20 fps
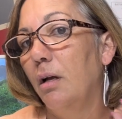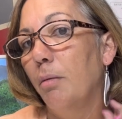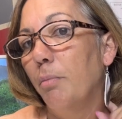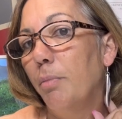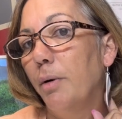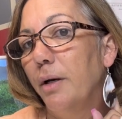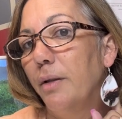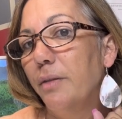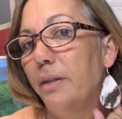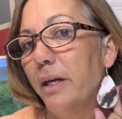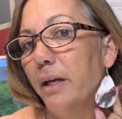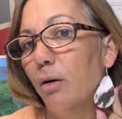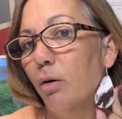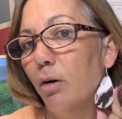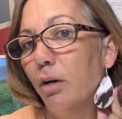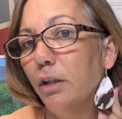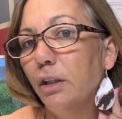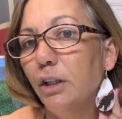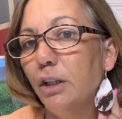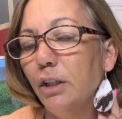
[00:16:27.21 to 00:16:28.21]
But they
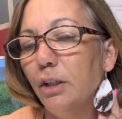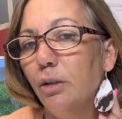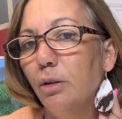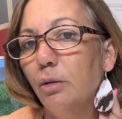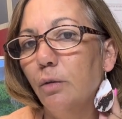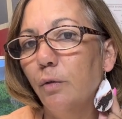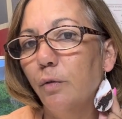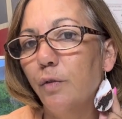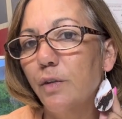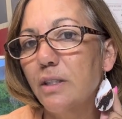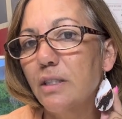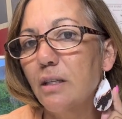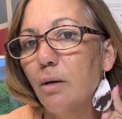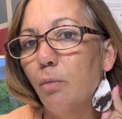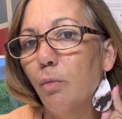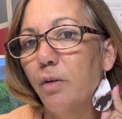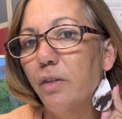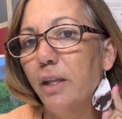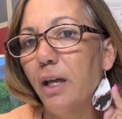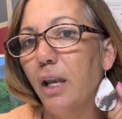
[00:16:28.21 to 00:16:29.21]
are cute for
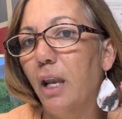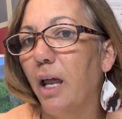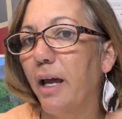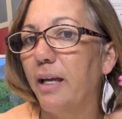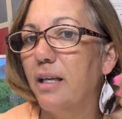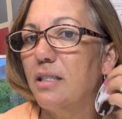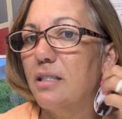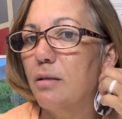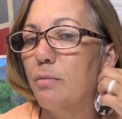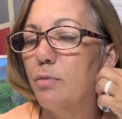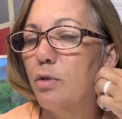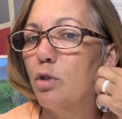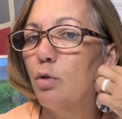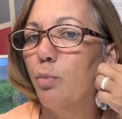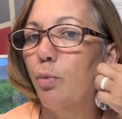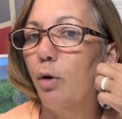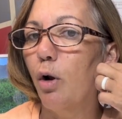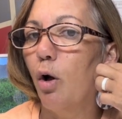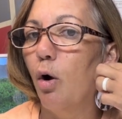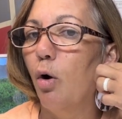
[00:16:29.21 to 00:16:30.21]
someone that likes them
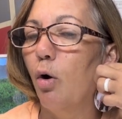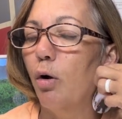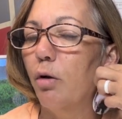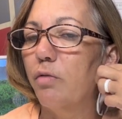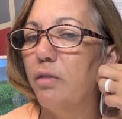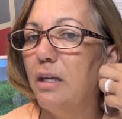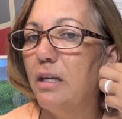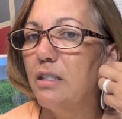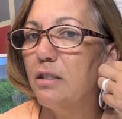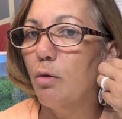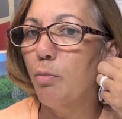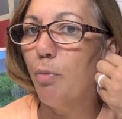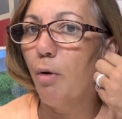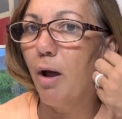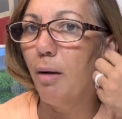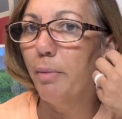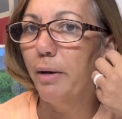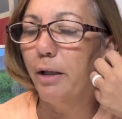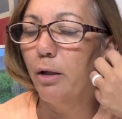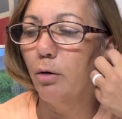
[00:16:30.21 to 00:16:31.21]
super long. These will
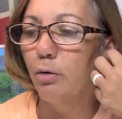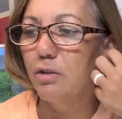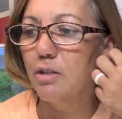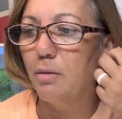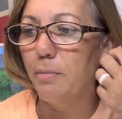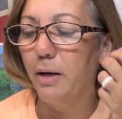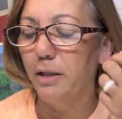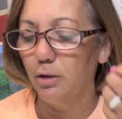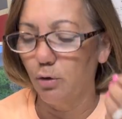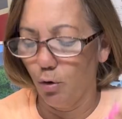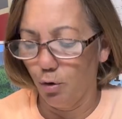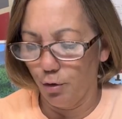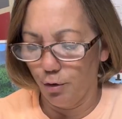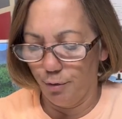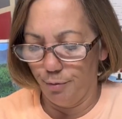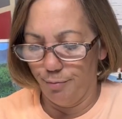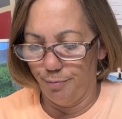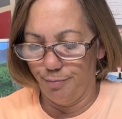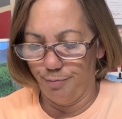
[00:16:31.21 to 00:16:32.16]
probably go to my daughter.